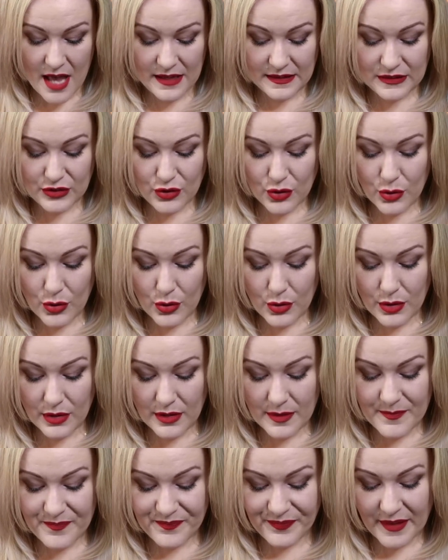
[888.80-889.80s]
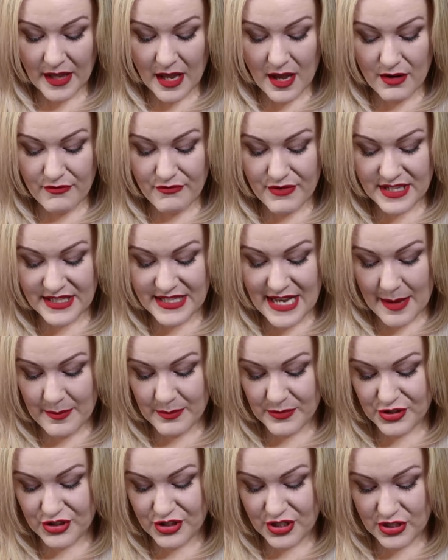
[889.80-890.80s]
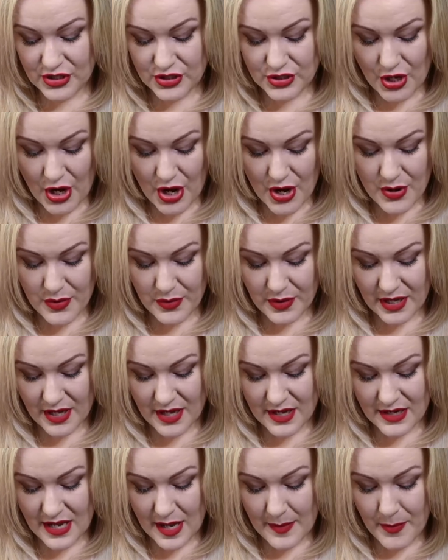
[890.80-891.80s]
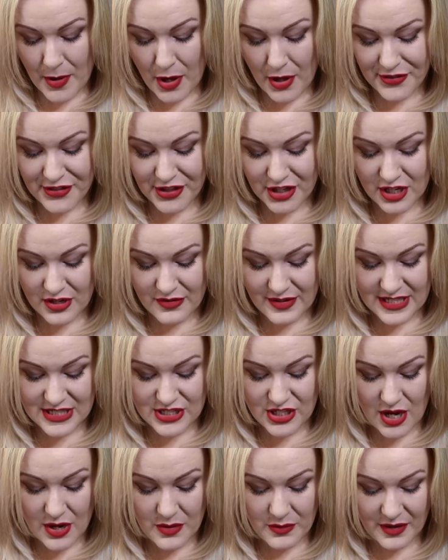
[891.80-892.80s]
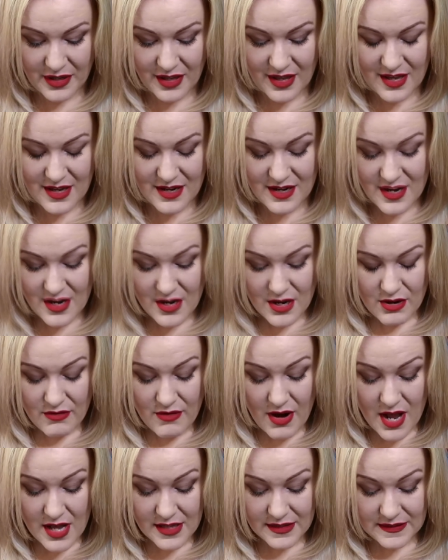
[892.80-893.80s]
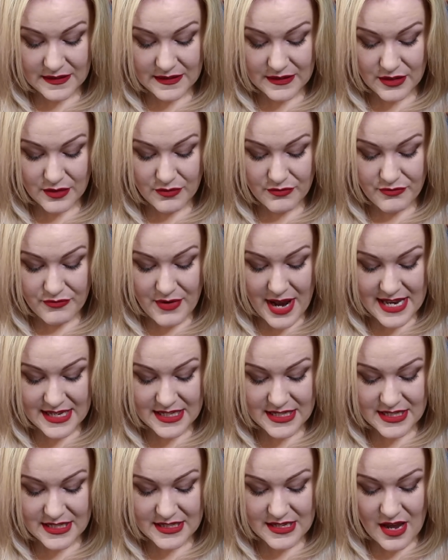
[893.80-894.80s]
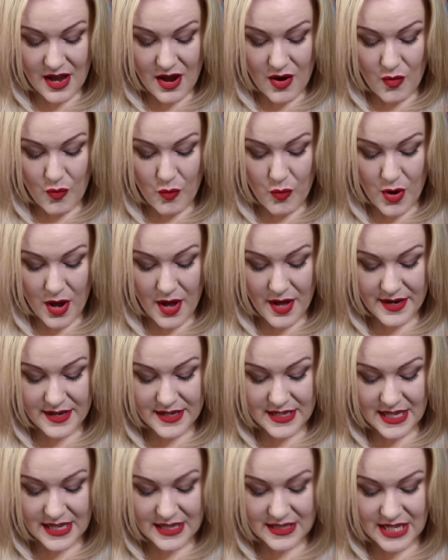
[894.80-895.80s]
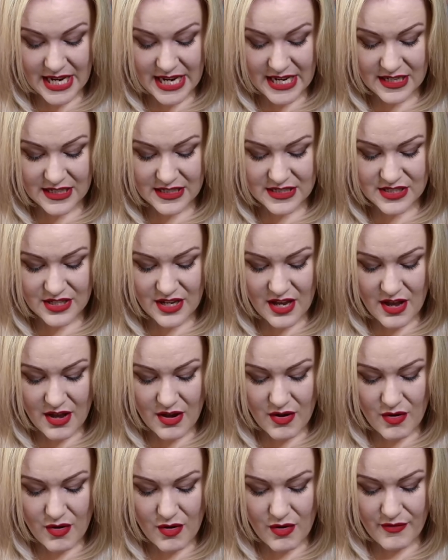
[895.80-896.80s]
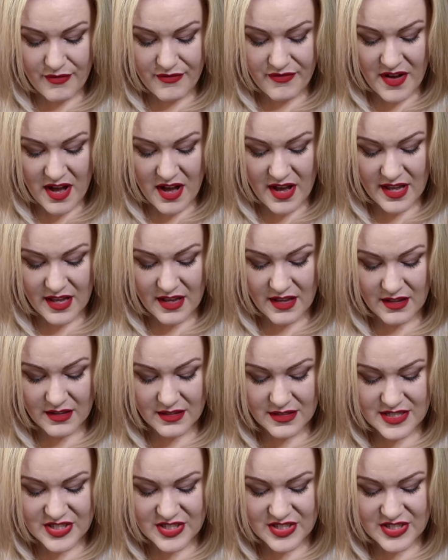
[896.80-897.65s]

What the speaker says: School redemption token, apothecary token. Grants the render one tincture or vial.